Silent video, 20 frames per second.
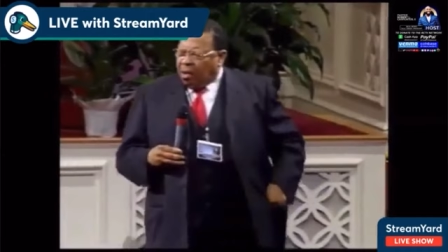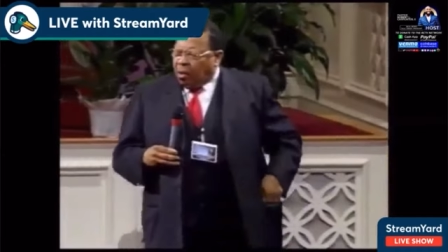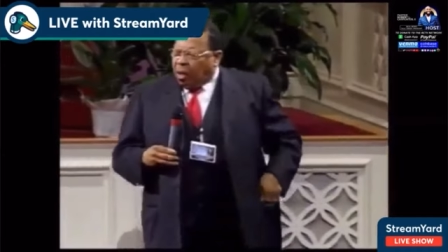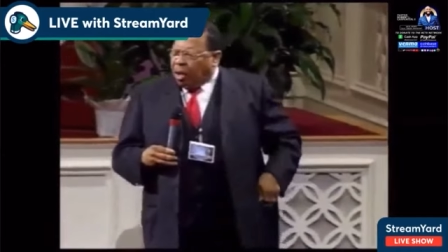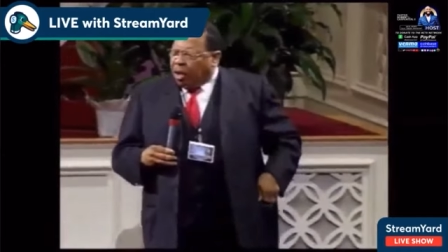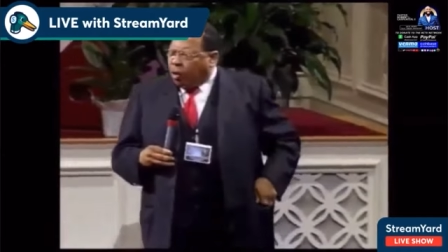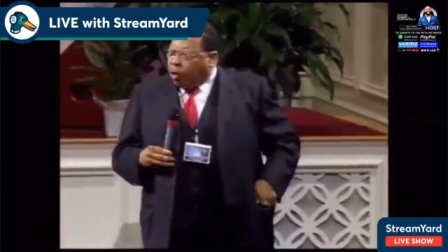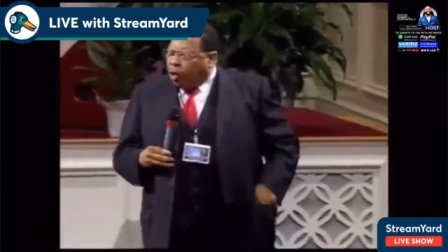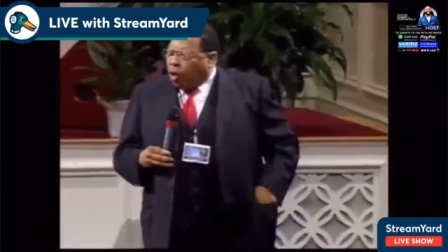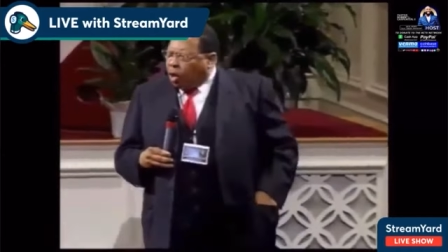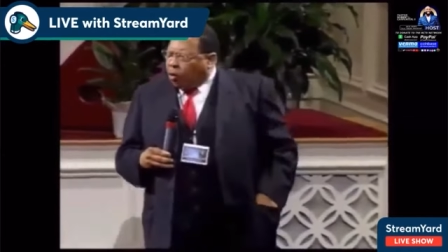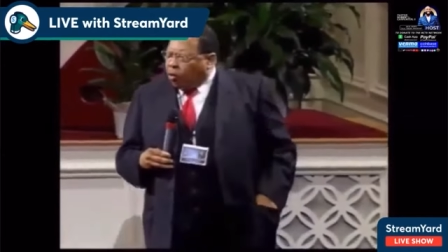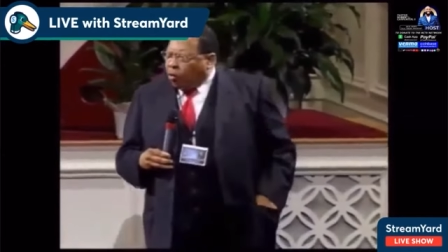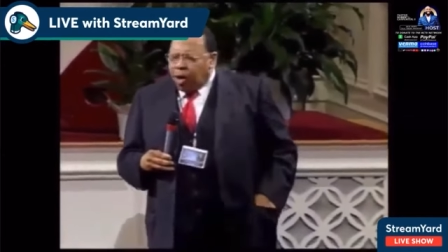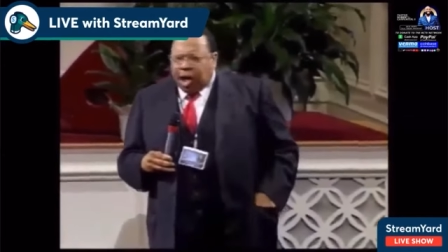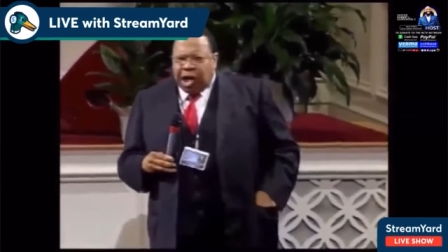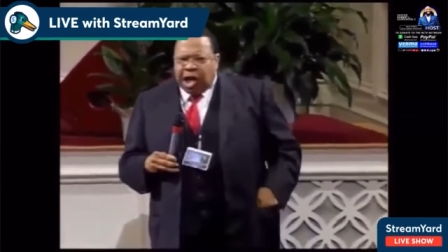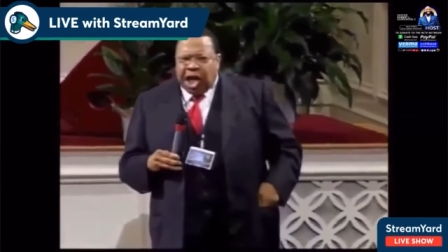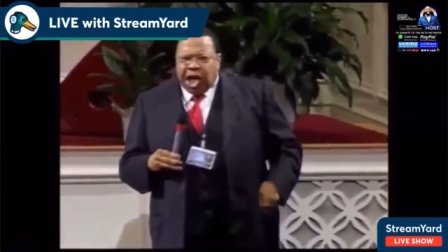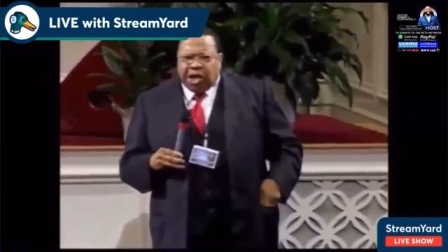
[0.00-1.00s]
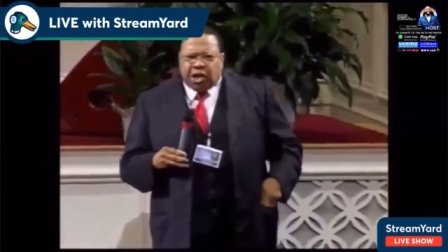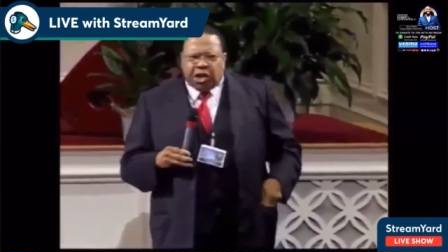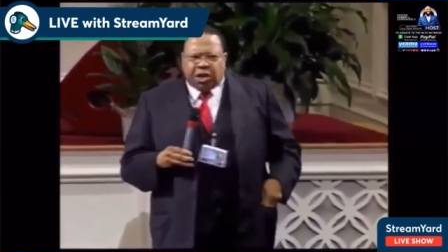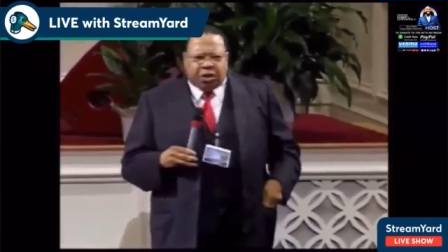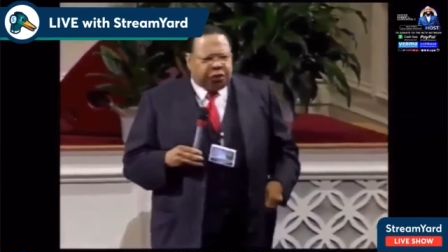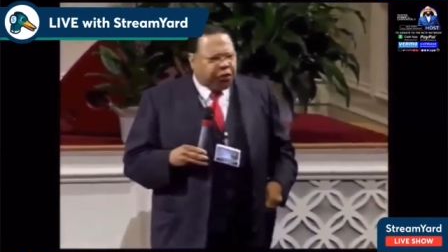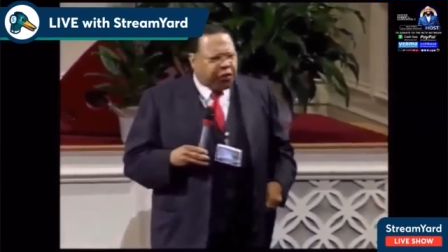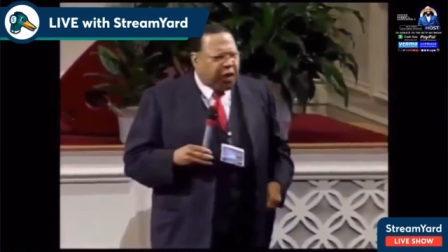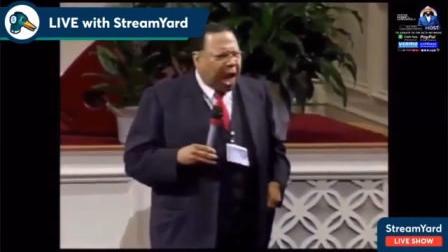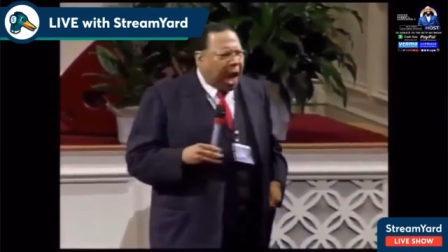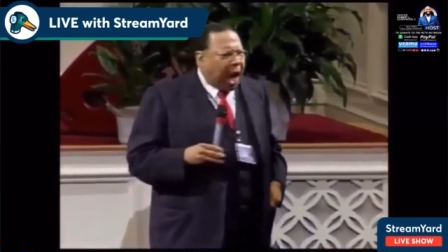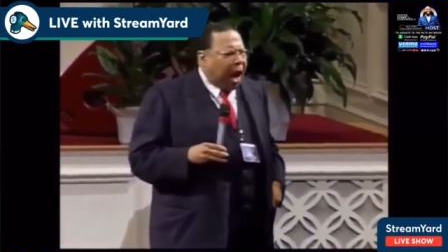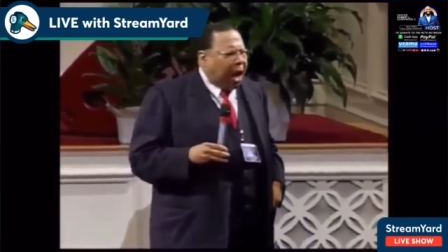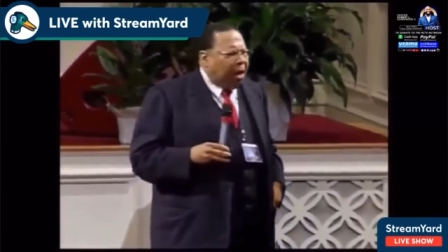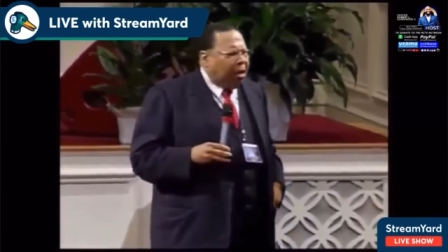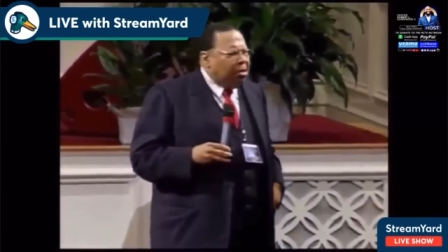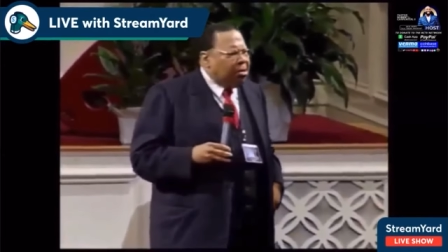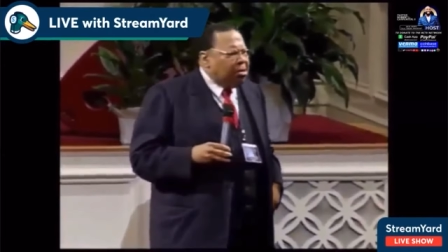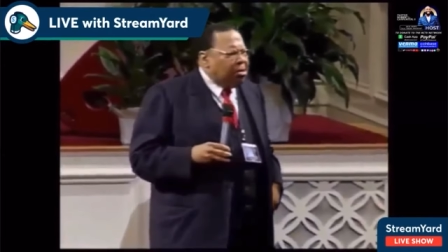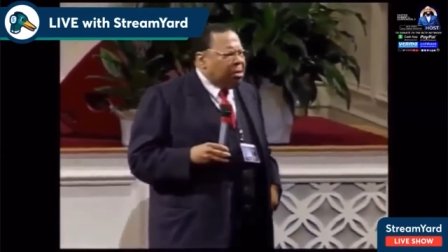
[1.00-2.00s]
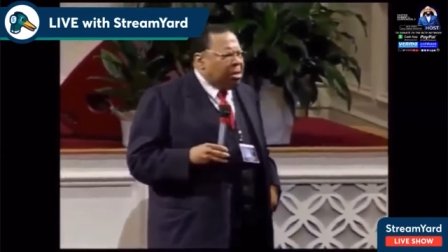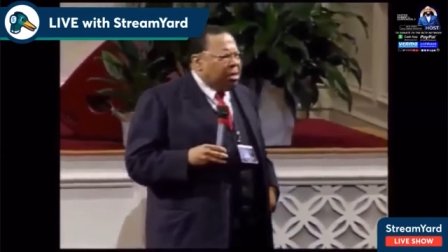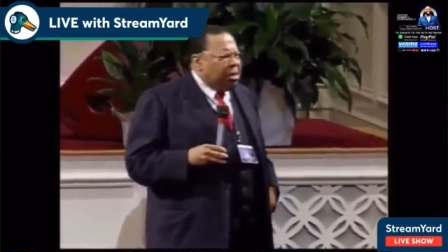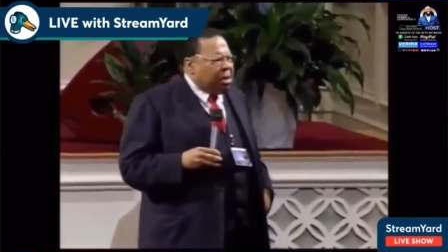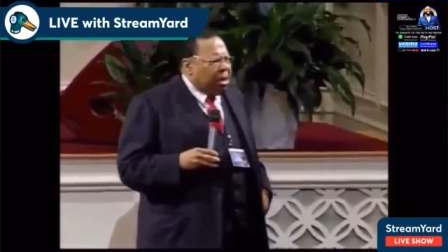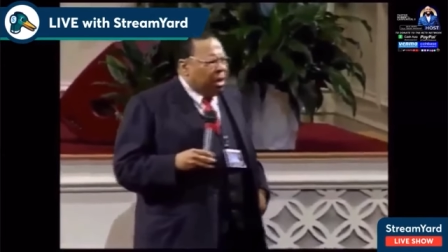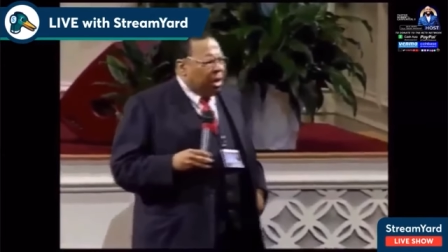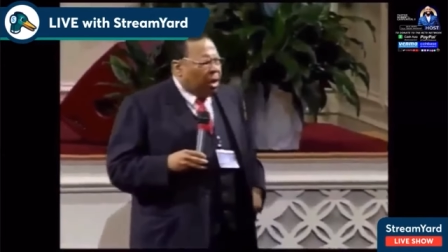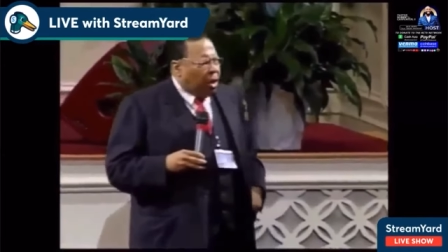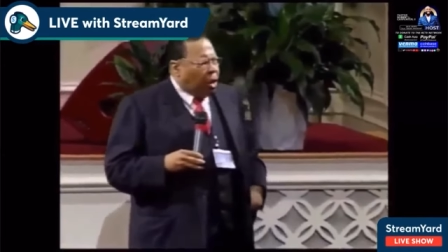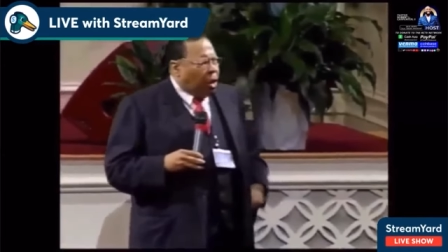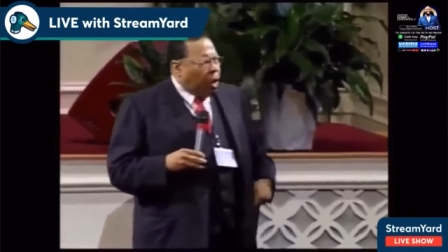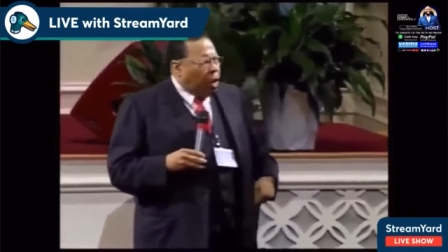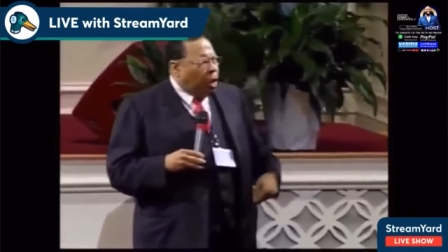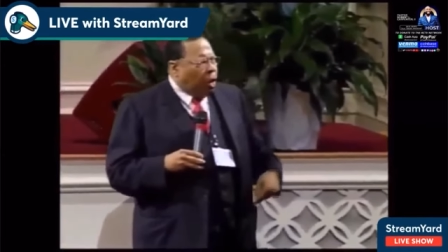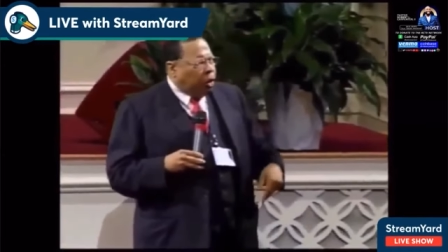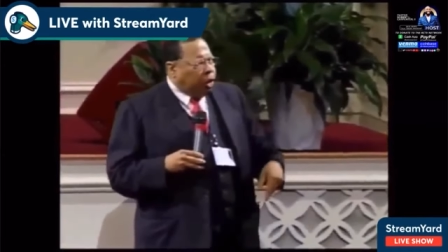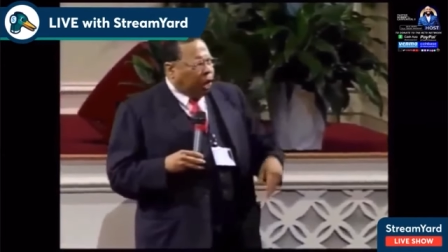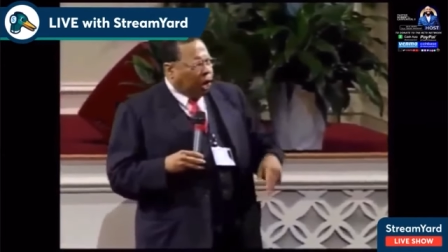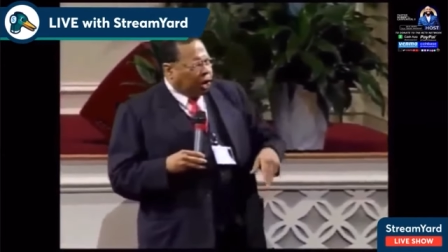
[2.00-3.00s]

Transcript: With what religious fear? Oh,